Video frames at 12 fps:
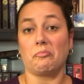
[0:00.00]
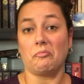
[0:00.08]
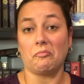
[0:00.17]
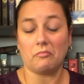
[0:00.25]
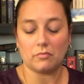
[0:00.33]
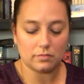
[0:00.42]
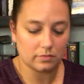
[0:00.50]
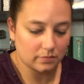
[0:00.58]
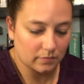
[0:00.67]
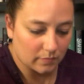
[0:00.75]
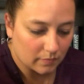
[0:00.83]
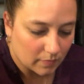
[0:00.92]

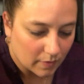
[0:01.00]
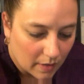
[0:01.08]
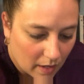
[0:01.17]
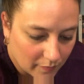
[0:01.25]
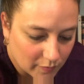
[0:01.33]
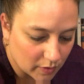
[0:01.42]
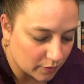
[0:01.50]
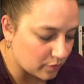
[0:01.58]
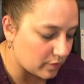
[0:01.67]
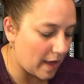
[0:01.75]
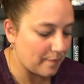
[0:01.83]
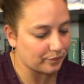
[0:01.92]
I'll have to look
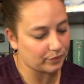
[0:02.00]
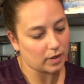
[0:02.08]
through that.